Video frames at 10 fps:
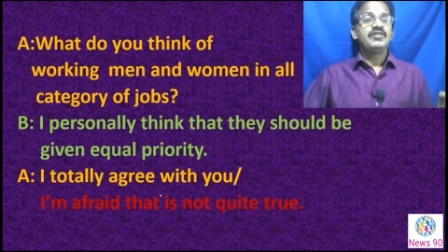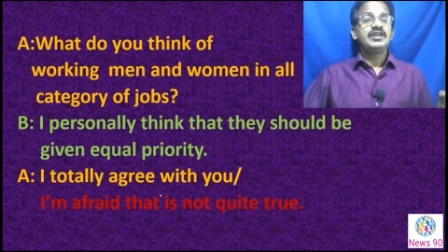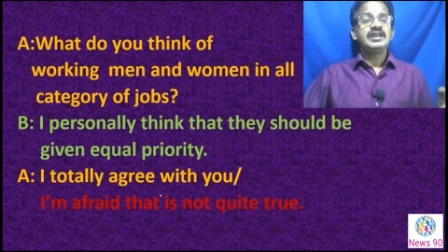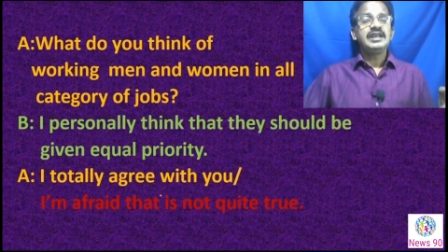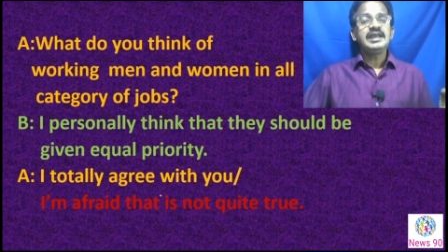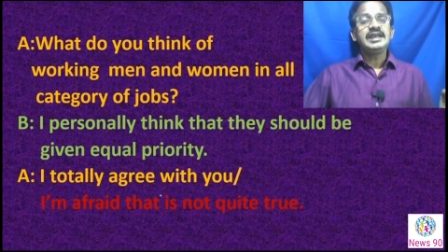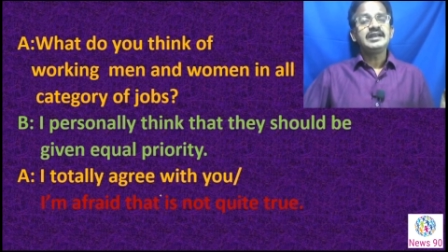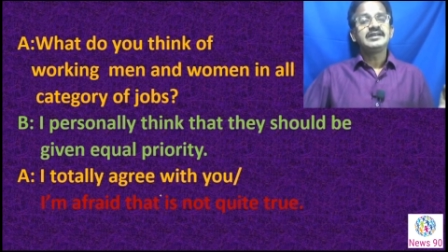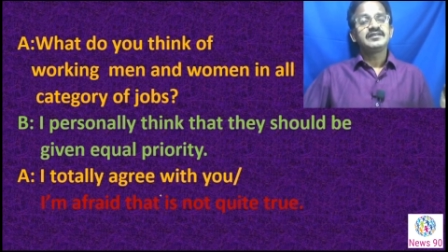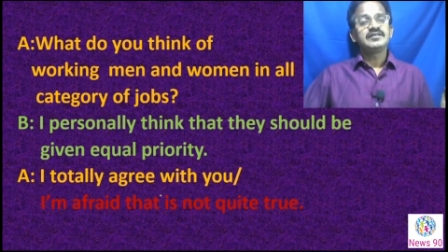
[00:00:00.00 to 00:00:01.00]
When
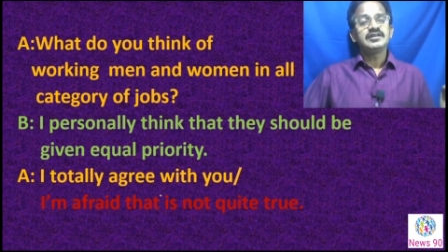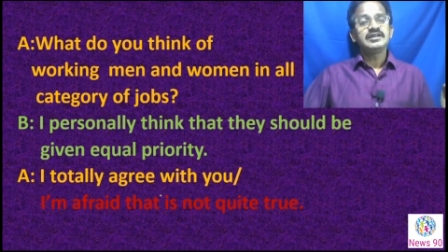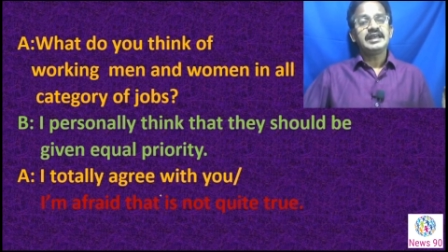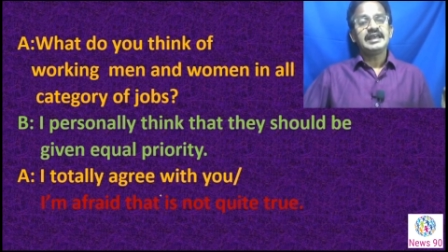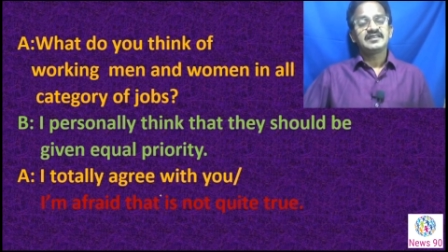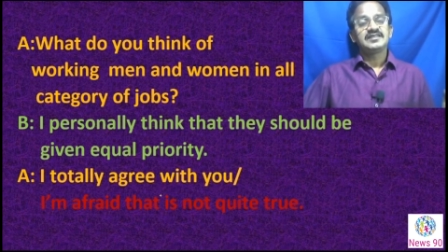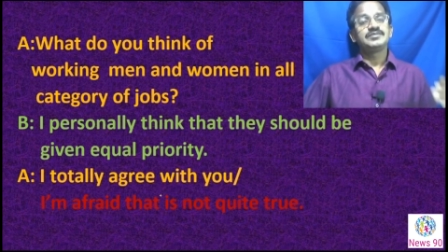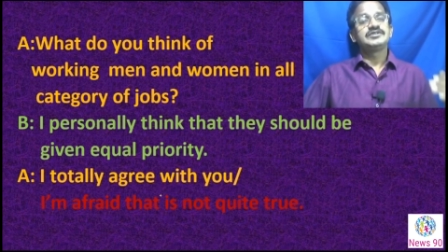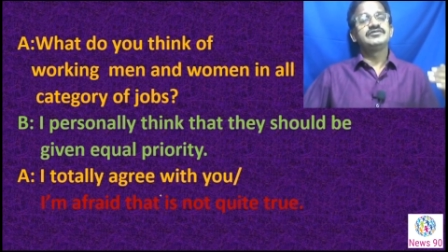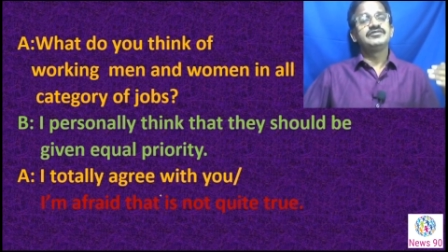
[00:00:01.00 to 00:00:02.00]
A does not
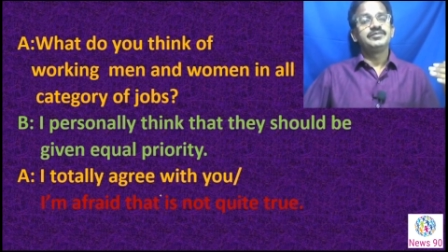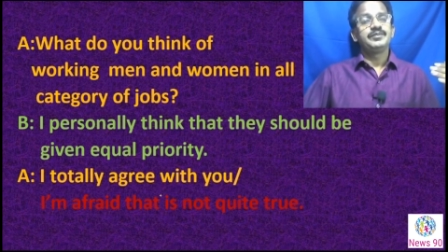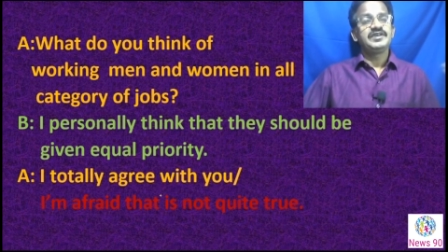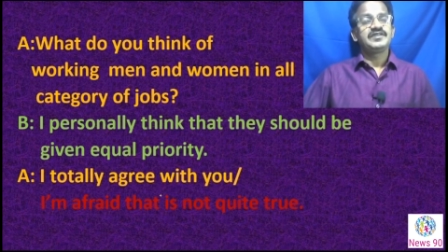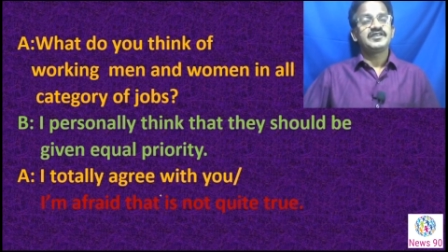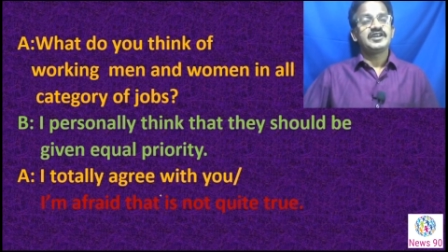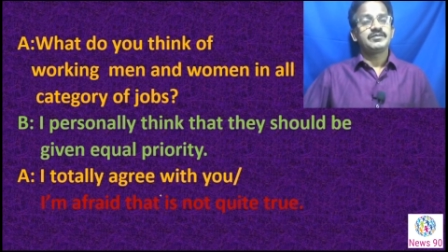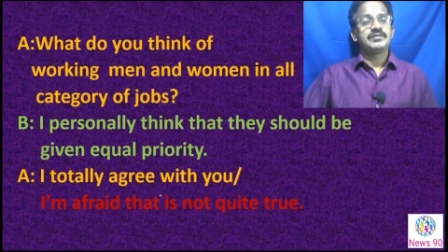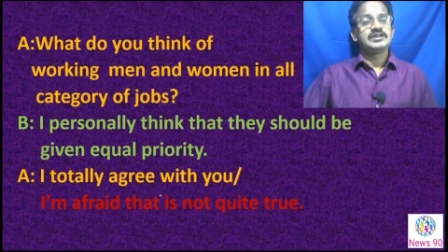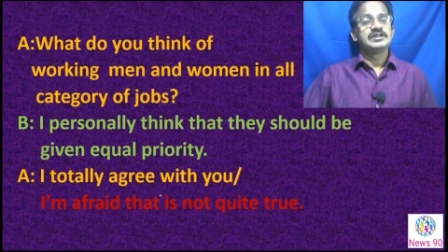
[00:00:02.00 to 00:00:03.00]
accept B
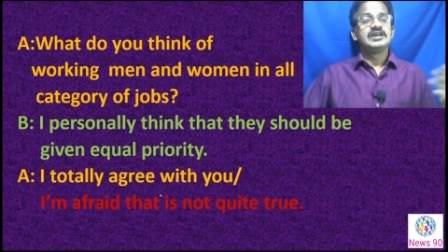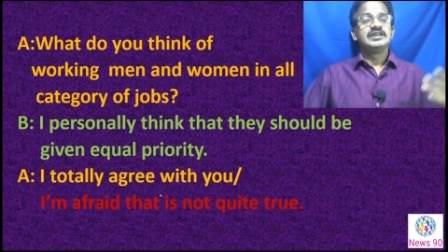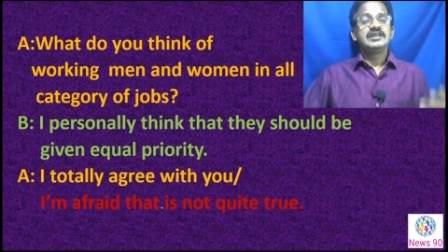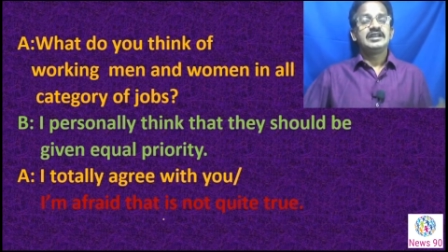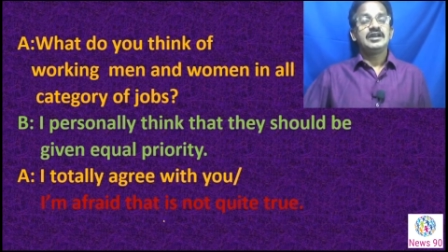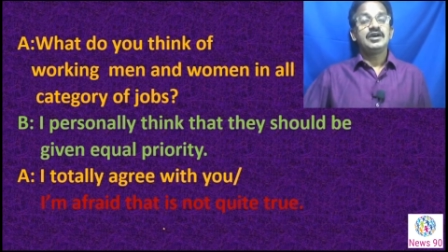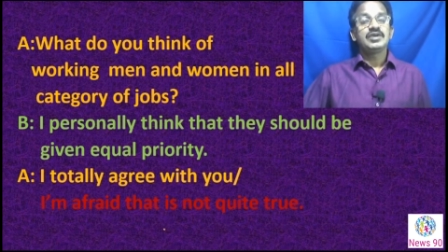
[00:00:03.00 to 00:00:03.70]
statement then